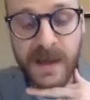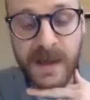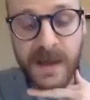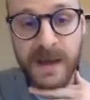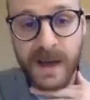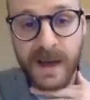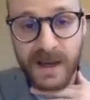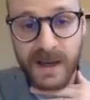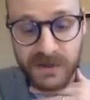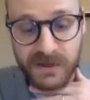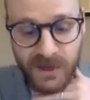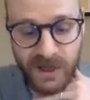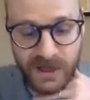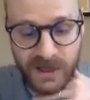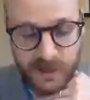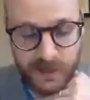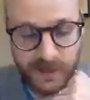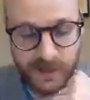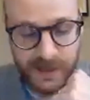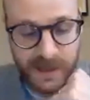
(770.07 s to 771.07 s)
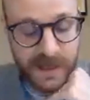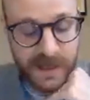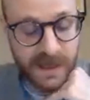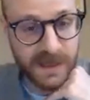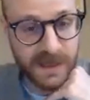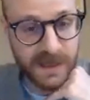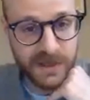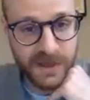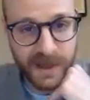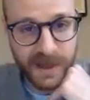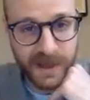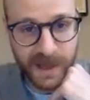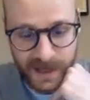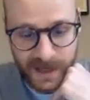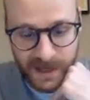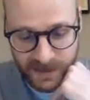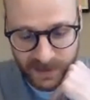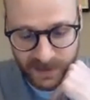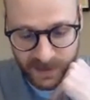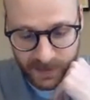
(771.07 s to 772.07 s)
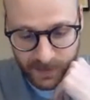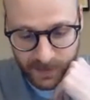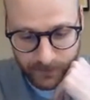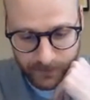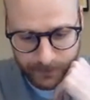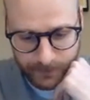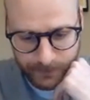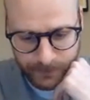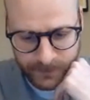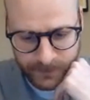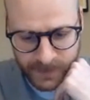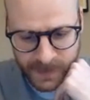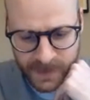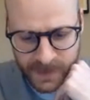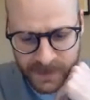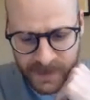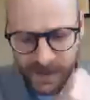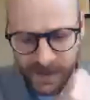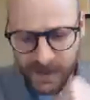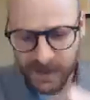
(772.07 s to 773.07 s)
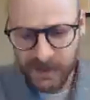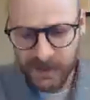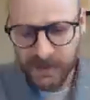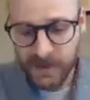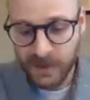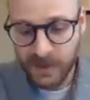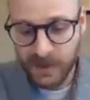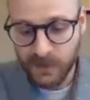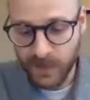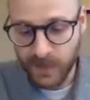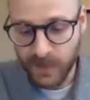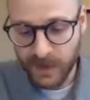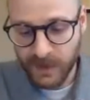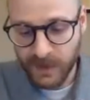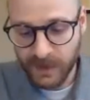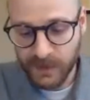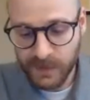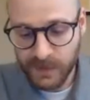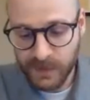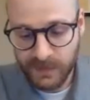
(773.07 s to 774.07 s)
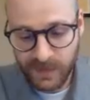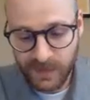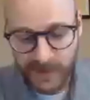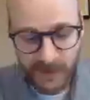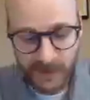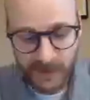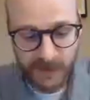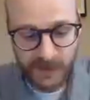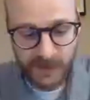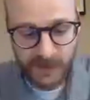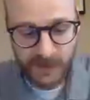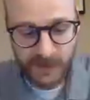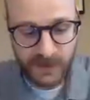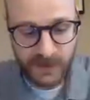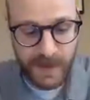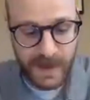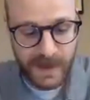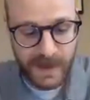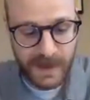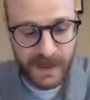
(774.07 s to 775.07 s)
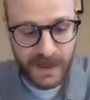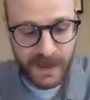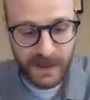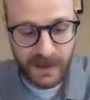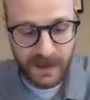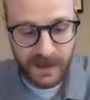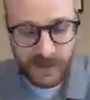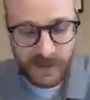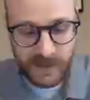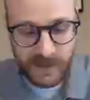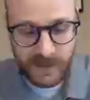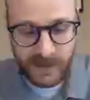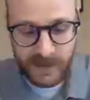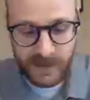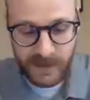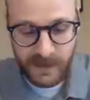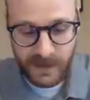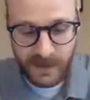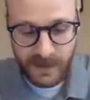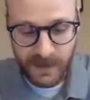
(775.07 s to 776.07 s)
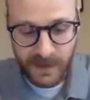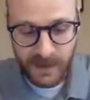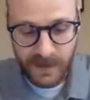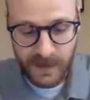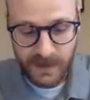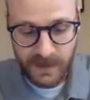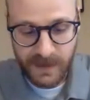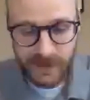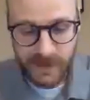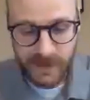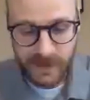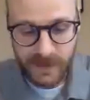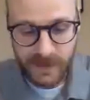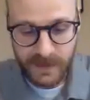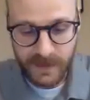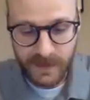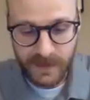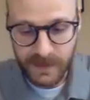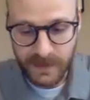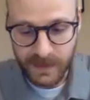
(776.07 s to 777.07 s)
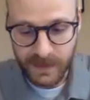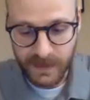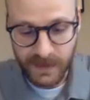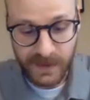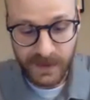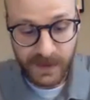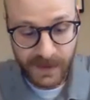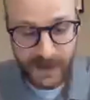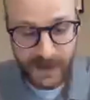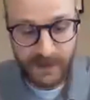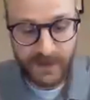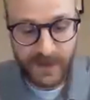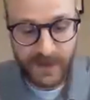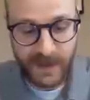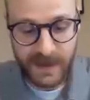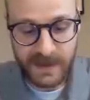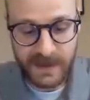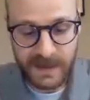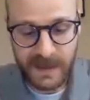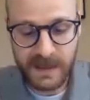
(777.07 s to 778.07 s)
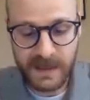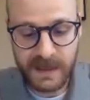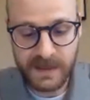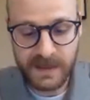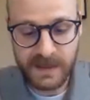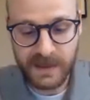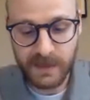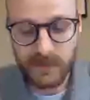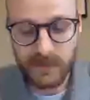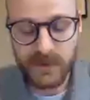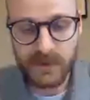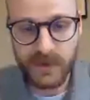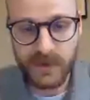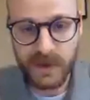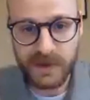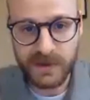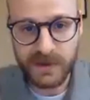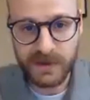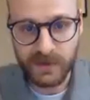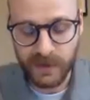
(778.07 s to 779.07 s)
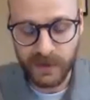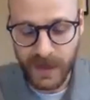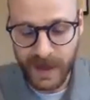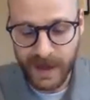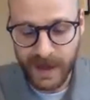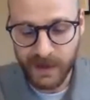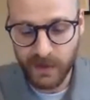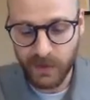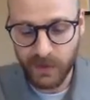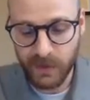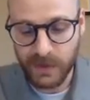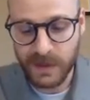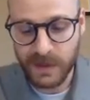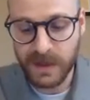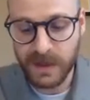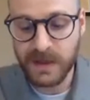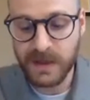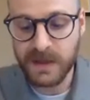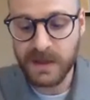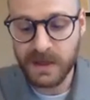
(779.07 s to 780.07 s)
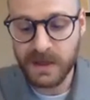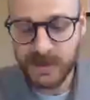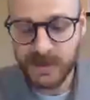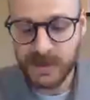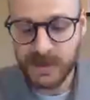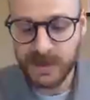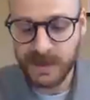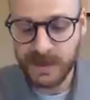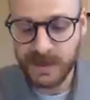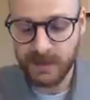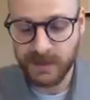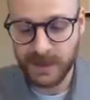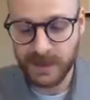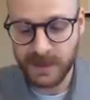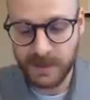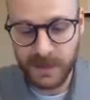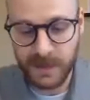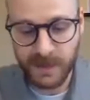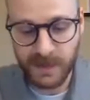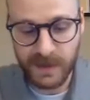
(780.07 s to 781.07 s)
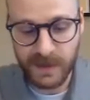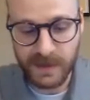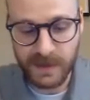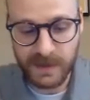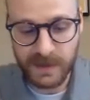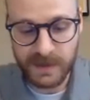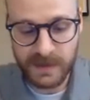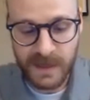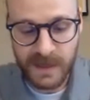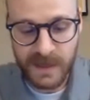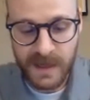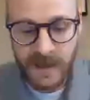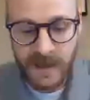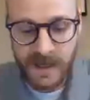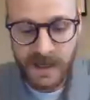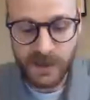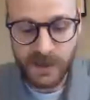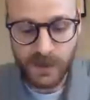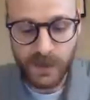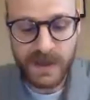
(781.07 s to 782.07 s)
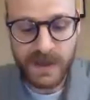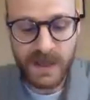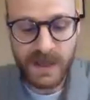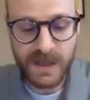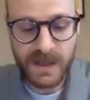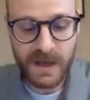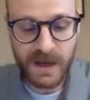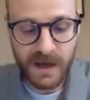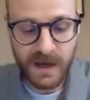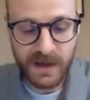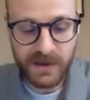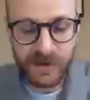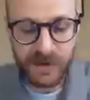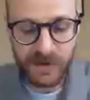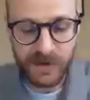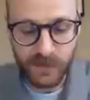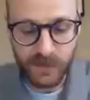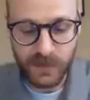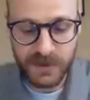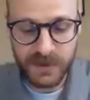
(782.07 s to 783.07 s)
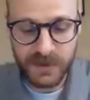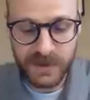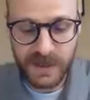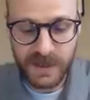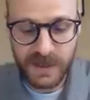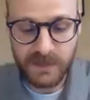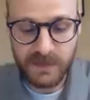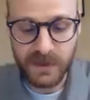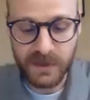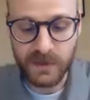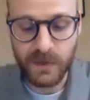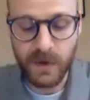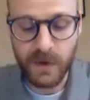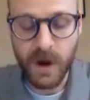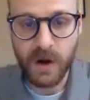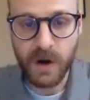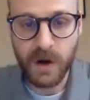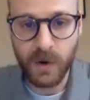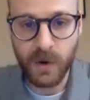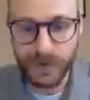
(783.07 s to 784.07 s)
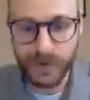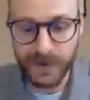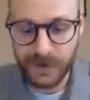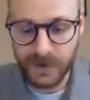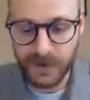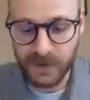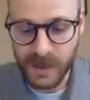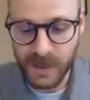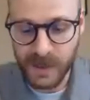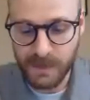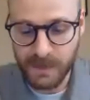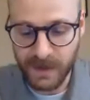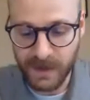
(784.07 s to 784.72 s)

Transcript: as genuinely conditioning anything. That is, rarely do we find Deleuze making the claim that indeed some structure or category conditions our experience in the way that the other would seem to, according to the above